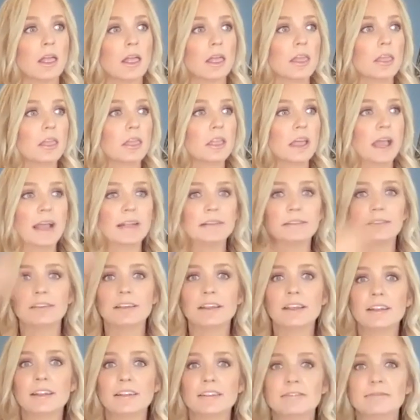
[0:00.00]
That's
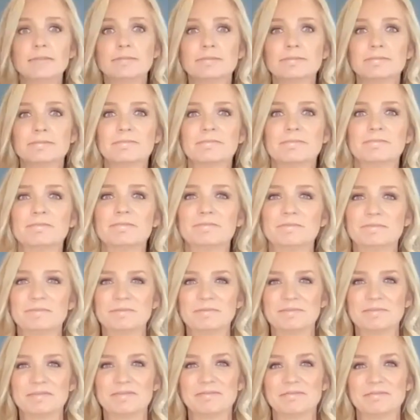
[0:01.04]
it.
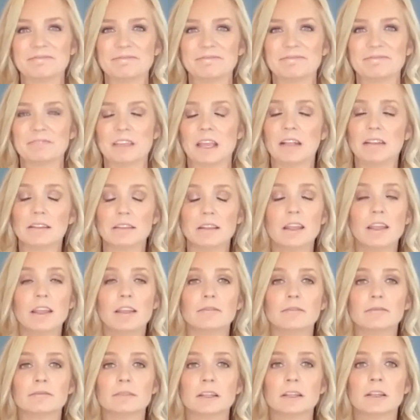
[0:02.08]
That's it.
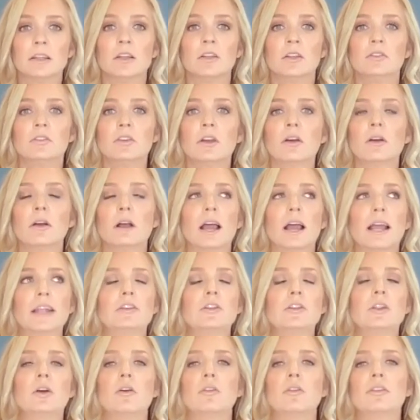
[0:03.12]
So I
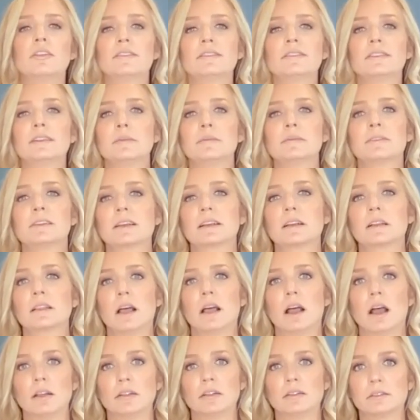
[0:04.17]
know this seems like a
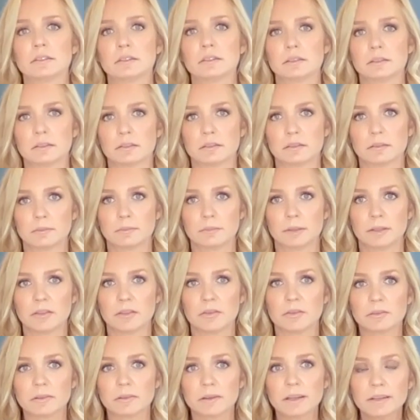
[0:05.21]
lot, but the
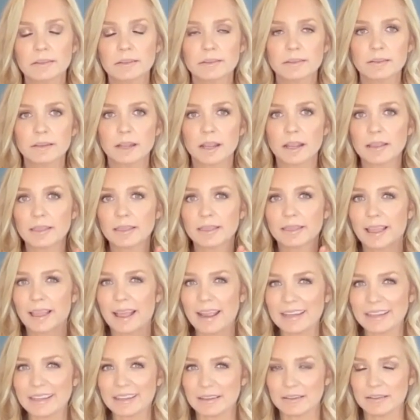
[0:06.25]
reason I
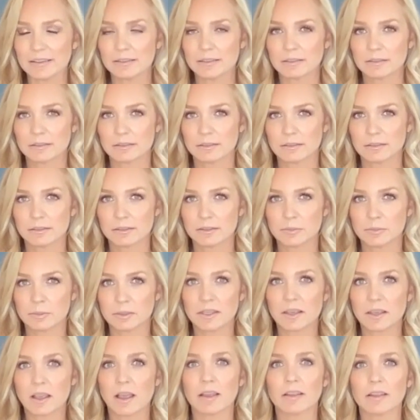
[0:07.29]
like it is
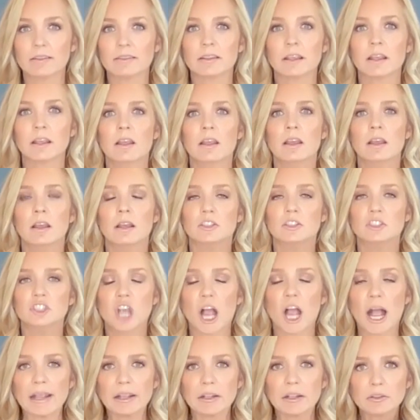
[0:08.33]
because a
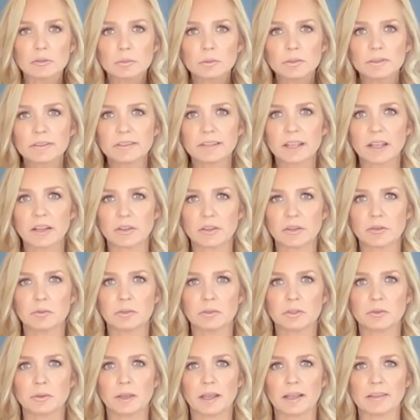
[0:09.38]
child will tell you when
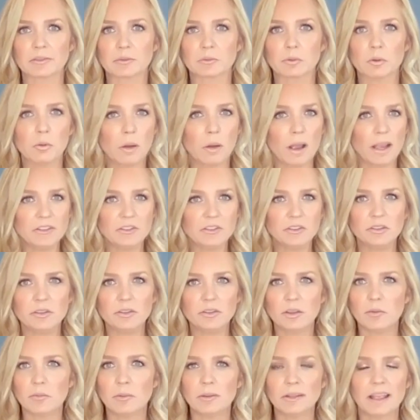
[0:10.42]
you ask, well, why'd you do
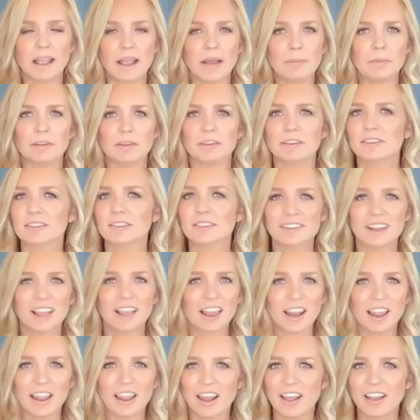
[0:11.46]
that? What happened?
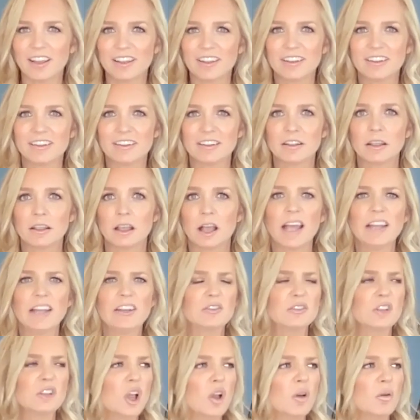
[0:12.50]
I
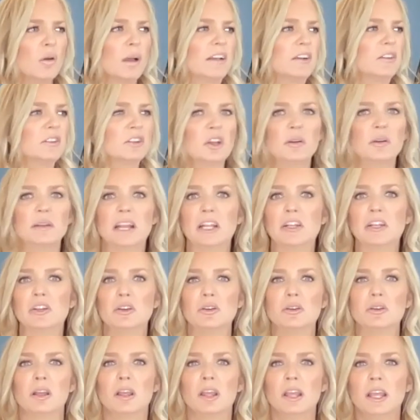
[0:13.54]
don't know.
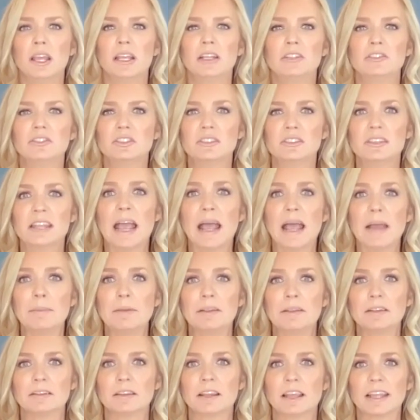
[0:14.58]
It just
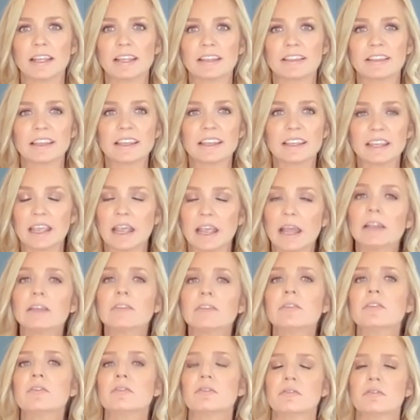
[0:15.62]
happened. Like they can't
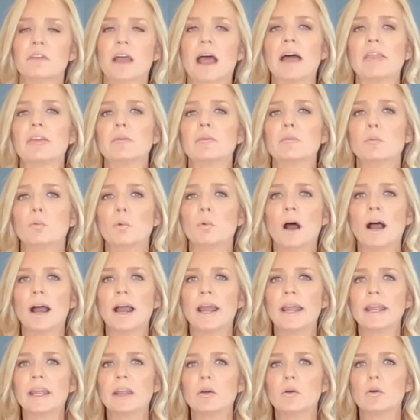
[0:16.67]
even fathom
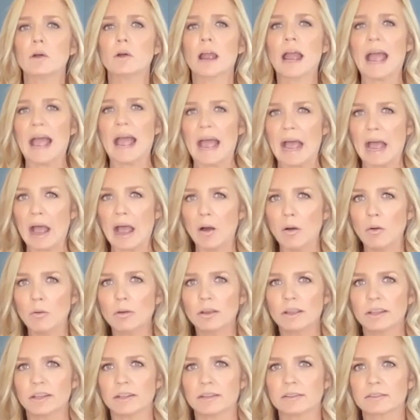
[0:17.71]
why or how
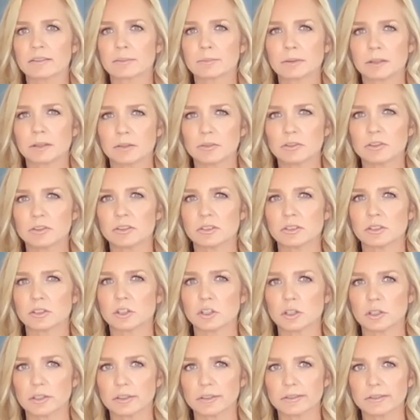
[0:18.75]
an explosion
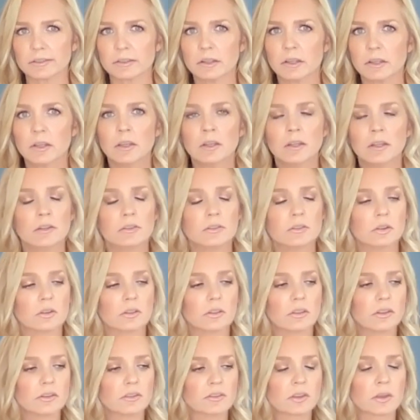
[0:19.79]
occurs. So
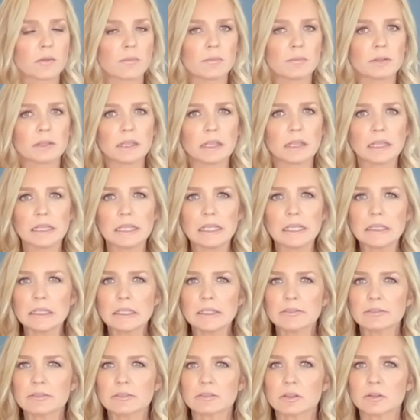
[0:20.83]
this completely
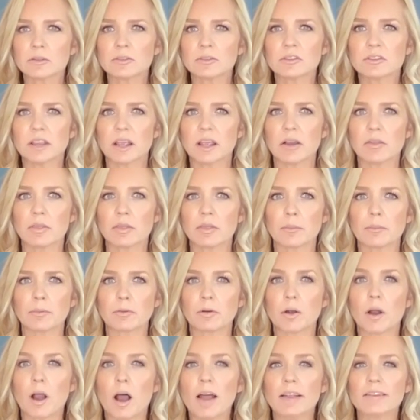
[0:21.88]
slows down the
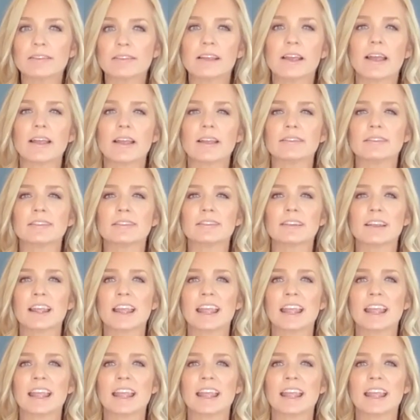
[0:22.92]
process,